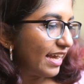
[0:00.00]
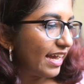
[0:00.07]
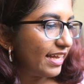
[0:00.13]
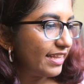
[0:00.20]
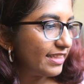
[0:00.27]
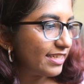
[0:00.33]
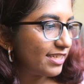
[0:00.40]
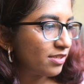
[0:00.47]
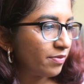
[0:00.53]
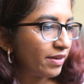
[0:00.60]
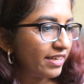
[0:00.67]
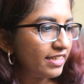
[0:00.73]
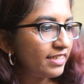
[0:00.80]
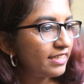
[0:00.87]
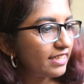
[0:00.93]
And this
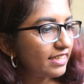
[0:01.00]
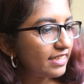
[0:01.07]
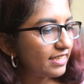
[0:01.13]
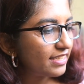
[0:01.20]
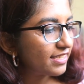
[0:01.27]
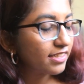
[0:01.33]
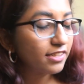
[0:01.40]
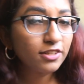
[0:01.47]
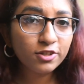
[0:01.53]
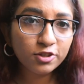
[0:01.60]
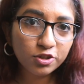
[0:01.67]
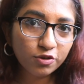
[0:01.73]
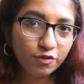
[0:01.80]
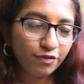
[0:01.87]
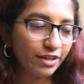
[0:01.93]
one is a
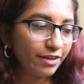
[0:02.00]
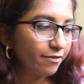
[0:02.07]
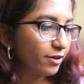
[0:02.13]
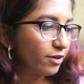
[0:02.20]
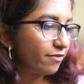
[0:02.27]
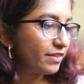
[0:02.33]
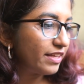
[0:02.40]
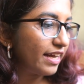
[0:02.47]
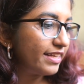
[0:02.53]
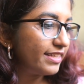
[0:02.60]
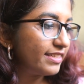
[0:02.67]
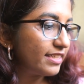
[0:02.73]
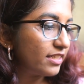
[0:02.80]
new flavor of theirs.